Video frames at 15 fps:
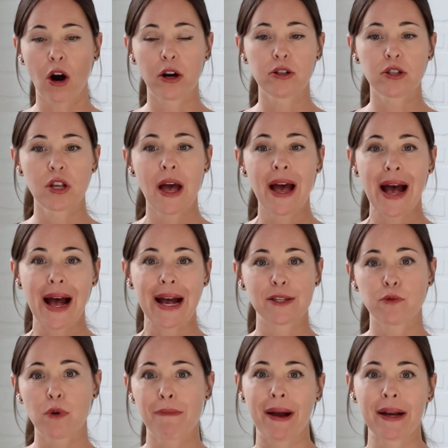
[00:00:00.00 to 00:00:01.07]
cards
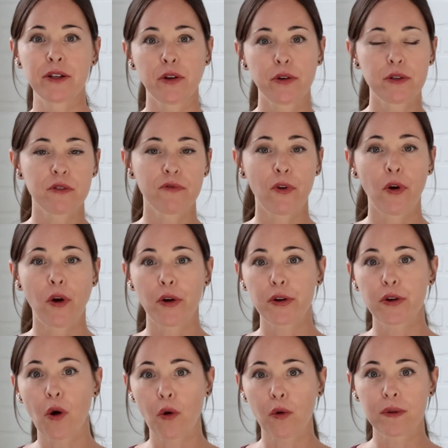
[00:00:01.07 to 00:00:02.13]
as reminders for her
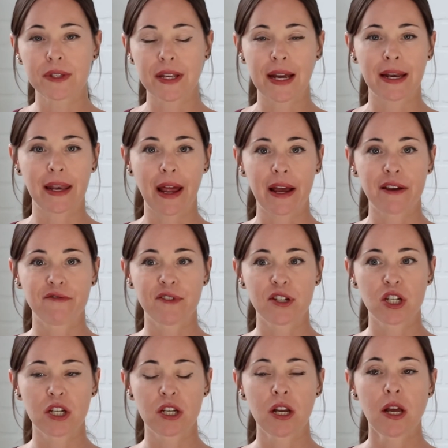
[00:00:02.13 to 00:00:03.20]
goals and life
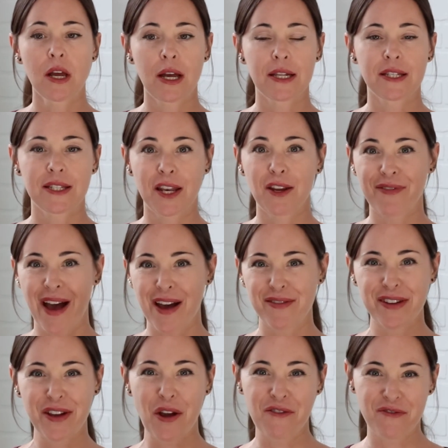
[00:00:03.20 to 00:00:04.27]
vision instead of
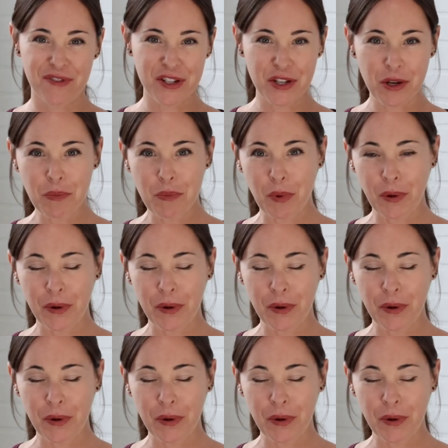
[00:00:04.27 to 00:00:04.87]
having a vision